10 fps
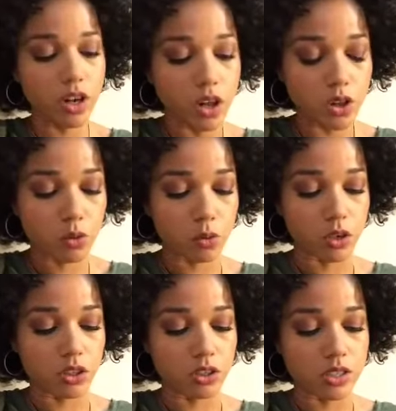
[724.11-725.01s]
the
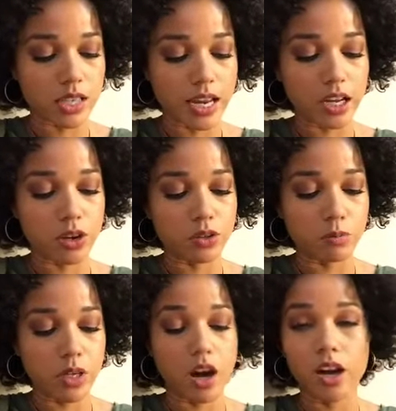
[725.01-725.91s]
world, and it goes
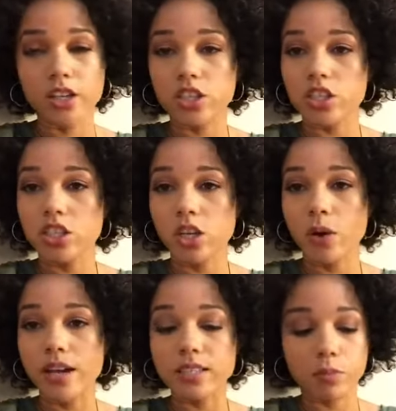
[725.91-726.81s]
beyond just the
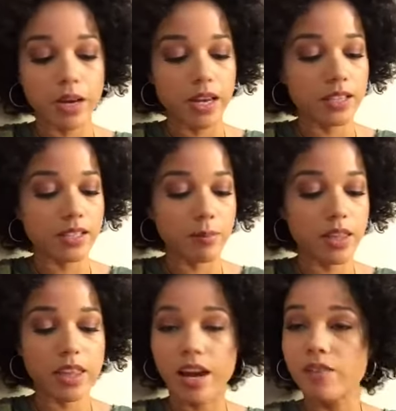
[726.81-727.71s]
US, but
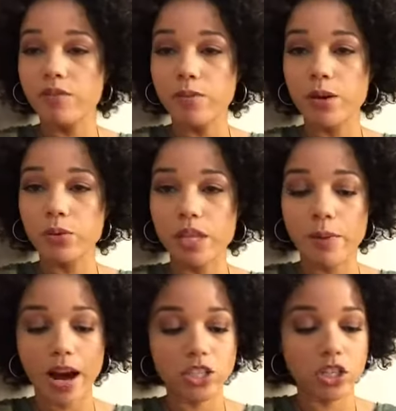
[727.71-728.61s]
something that I've been really
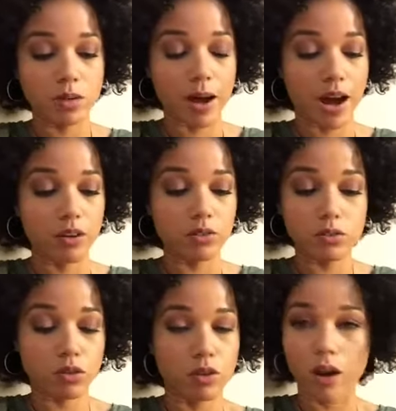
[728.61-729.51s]
passionate about
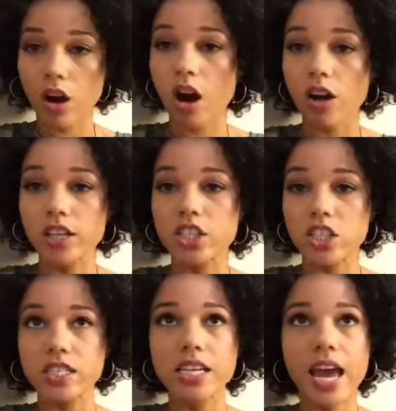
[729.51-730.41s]
throughout college
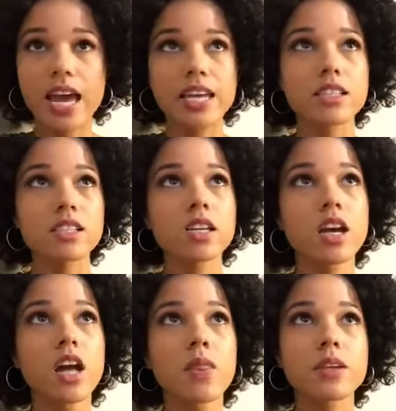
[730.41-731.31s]
and today is
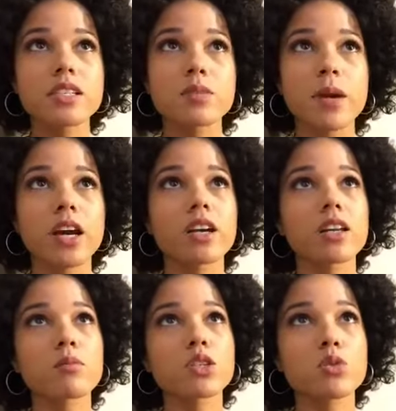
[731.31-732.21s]
the disparity
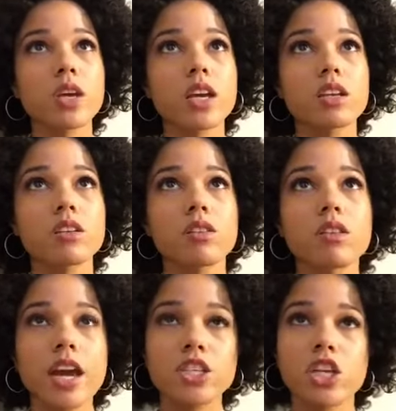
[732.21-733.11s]
between
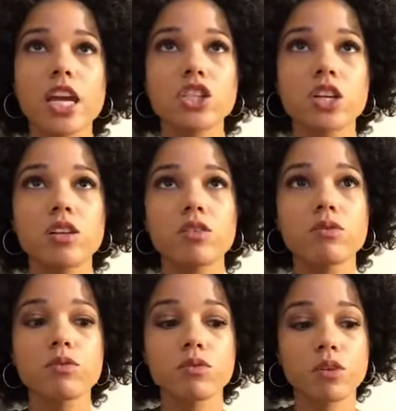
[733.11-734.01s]

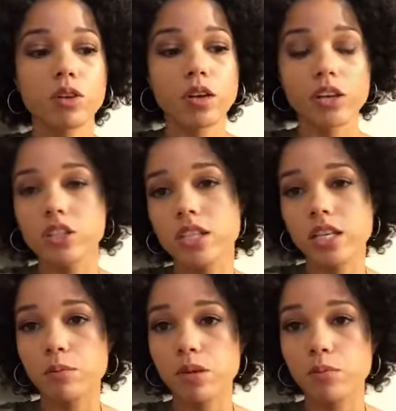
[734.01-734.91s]
education for inner
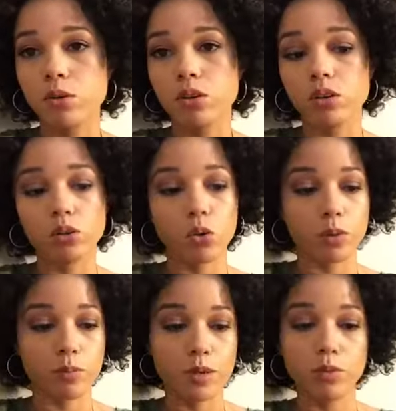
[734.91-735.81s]
city people or
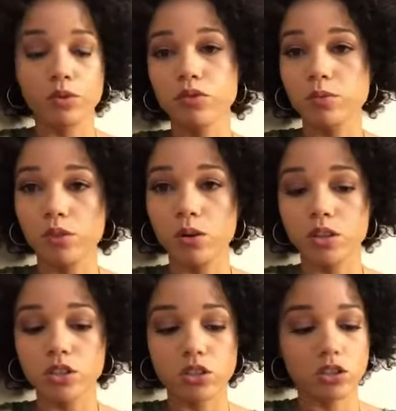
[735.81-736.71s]
people from lower
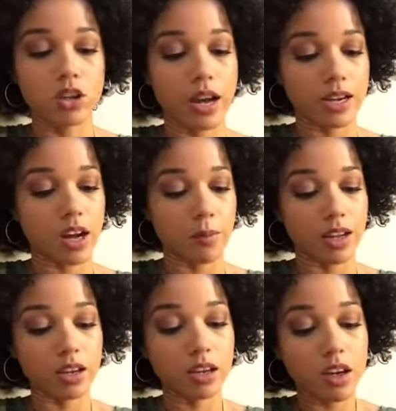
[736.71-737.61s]
socioeconomic
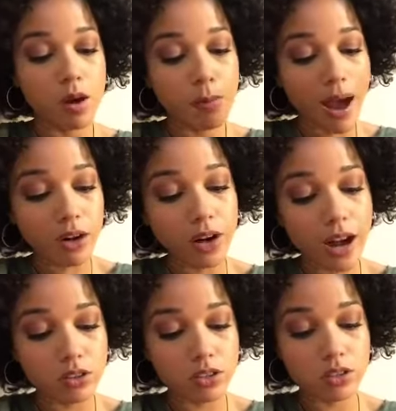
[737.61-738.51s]

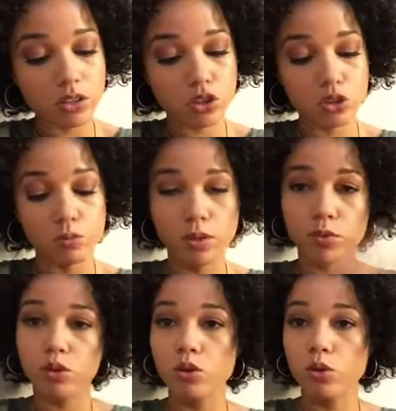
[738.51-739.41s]
backgrounds to
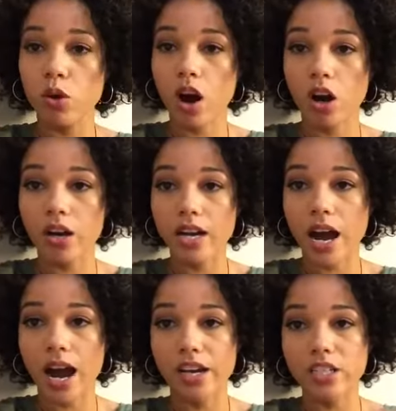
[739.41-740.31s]
people who are in a
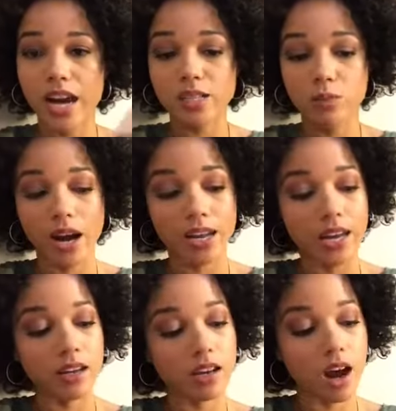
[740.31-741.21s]
higher tax
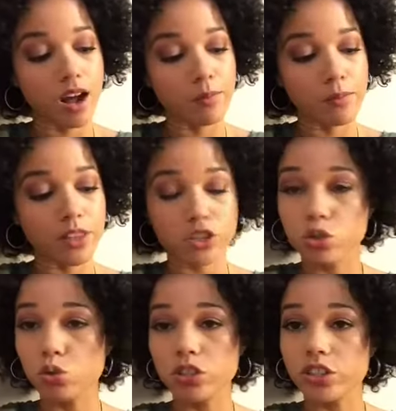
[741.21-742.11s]
bracket. Their
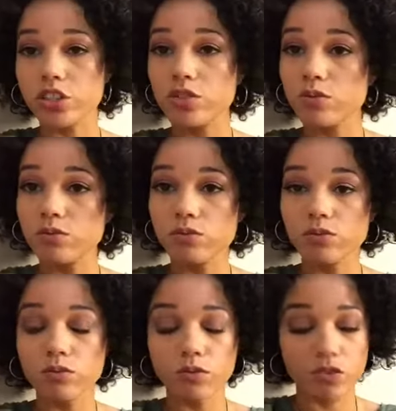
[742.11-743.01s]
schools are just
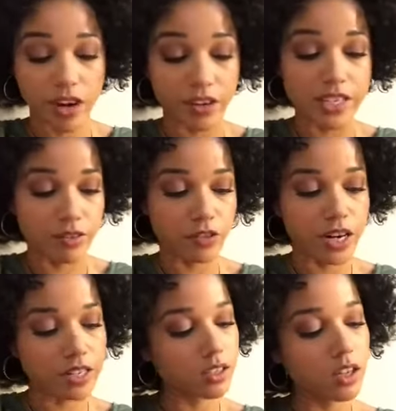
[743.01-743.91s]
very
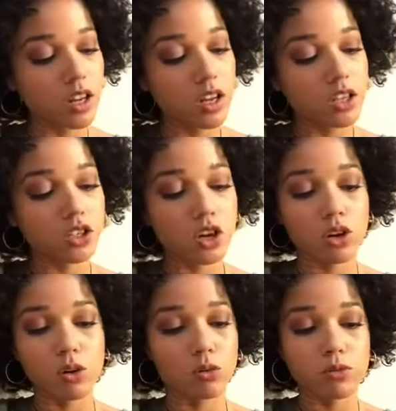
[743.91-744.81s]
different.
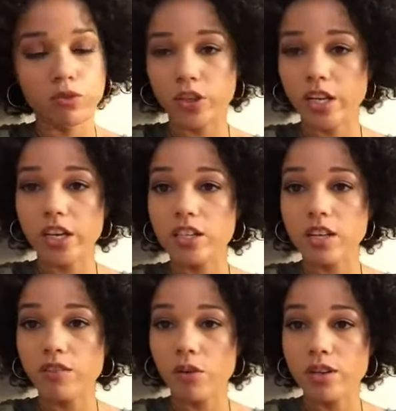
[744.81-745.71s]
So for years,
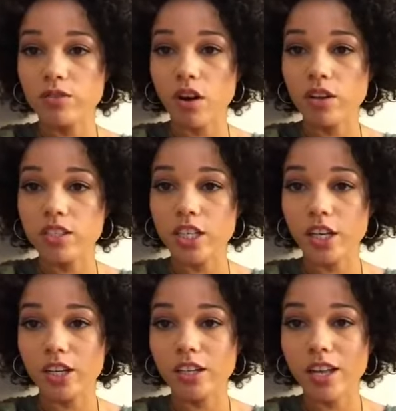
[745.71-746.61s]
I've always
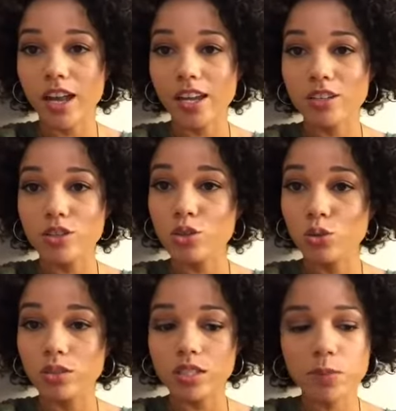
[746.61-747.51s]
volunteered in
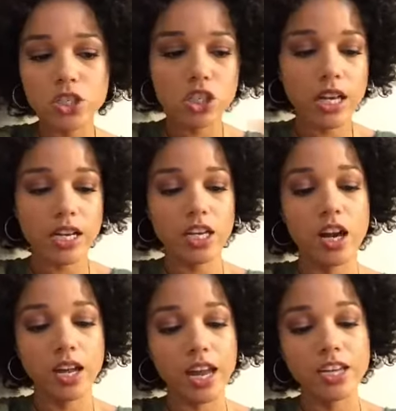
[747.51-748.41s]
schools, especially at a
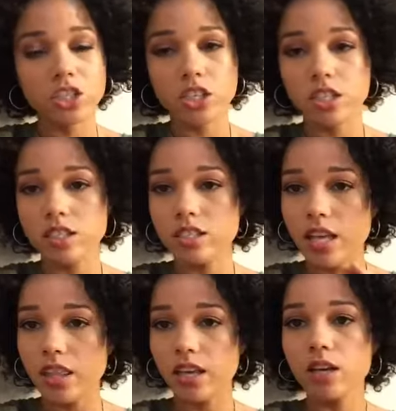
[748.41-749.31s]
young age, because I
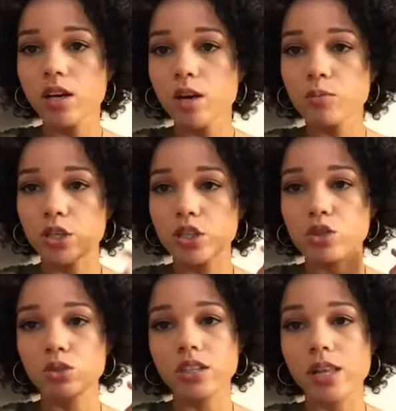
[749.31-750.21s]
think
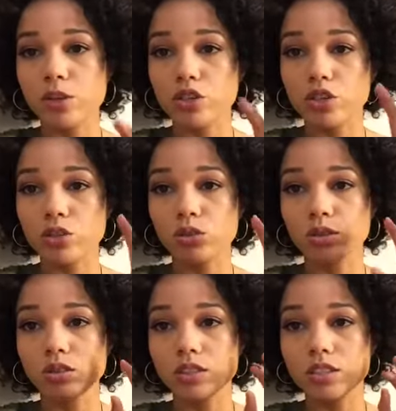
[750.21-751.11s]
preschool and elementary
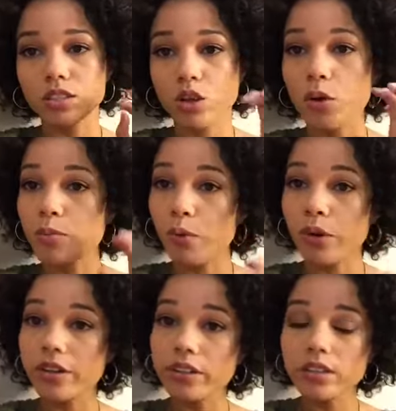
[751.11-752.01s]
school is so
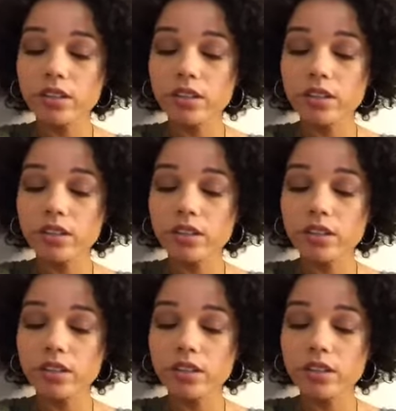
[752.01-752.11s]
important.